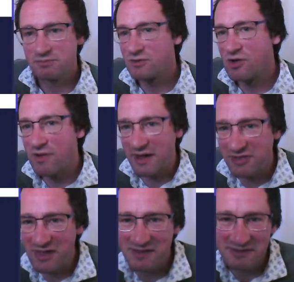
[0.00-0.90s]
correct
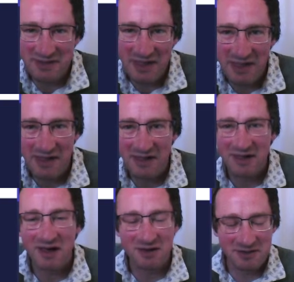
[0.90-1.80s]
things in here.
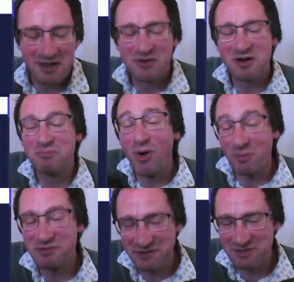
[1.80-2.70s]
It now kind of
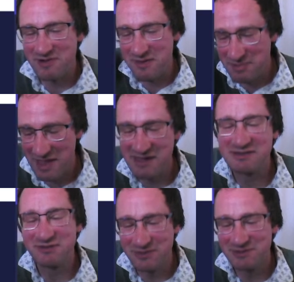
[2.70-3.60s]
pops to the right
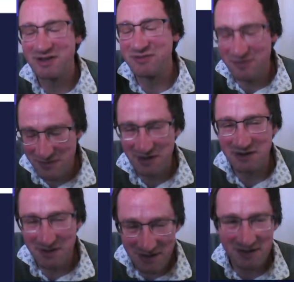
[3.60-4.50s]
place if you find
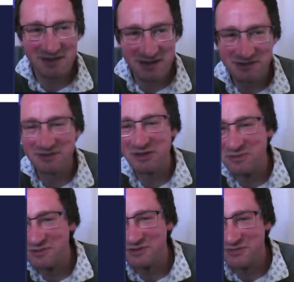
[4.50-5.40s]
an issue that you
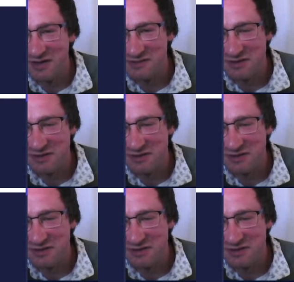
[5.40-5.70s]
want to fix and